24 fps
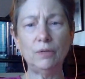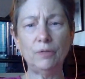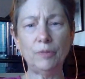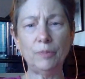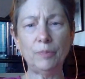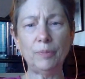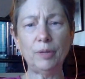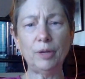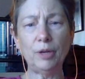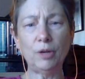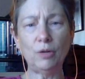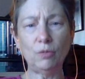
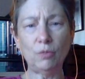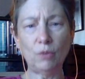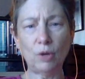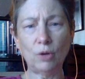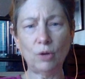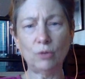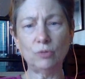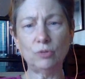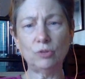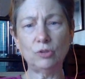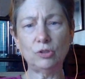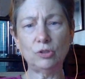the
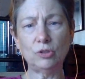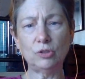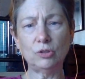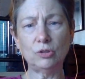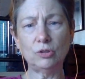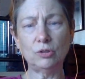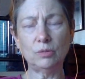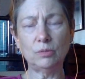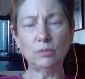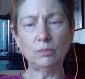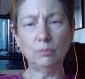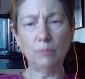
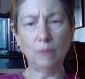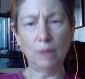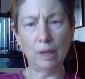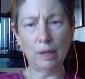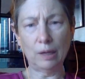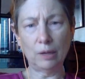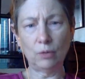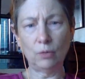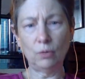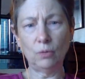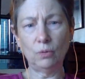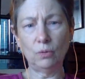Penrose
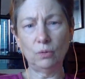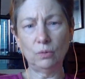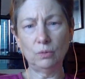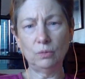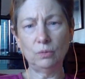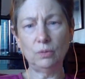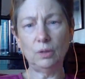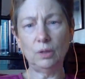model,